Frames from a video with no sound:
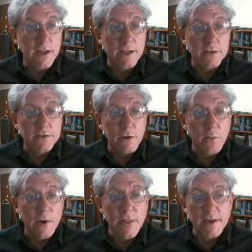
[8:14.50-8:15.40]
And so the
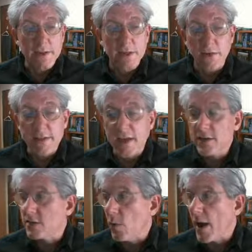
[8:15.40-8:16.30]
way that it is here, that's
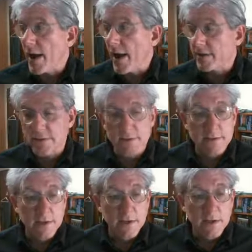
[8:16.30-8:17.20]
actually the
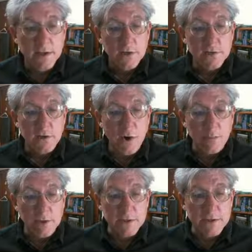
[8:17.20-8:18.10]
y-axis. So I'm
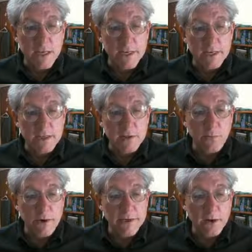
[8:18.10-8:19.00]
going to select
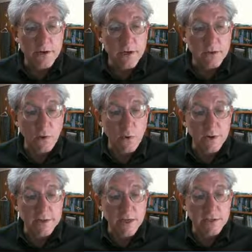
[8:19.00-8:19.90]
right down here the
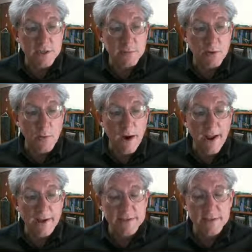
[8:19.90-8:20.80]
orientation to be the
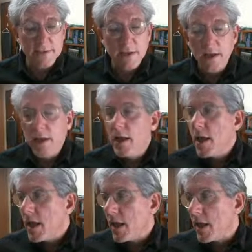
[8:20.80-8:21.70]
y-axis.
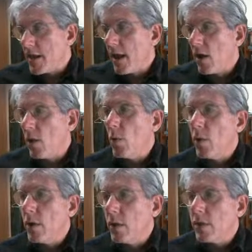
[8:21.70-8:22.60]
And
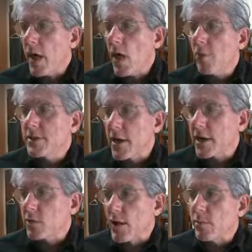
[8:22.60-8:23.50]
now the elements that
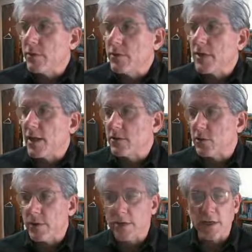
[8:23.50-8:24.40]
I create will use that as
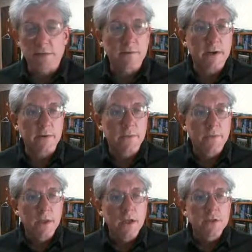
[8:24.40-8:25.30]
the orientation vector.
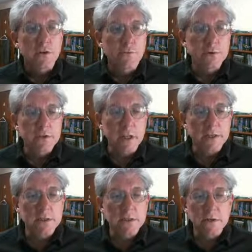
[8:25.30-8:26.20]
So first,
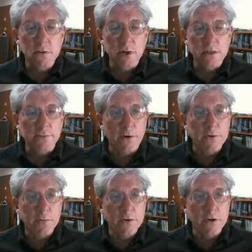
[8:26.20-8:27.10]
let's create the
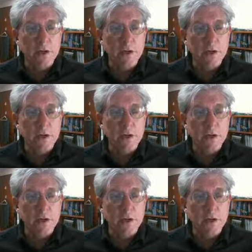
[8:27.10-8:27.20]
first one.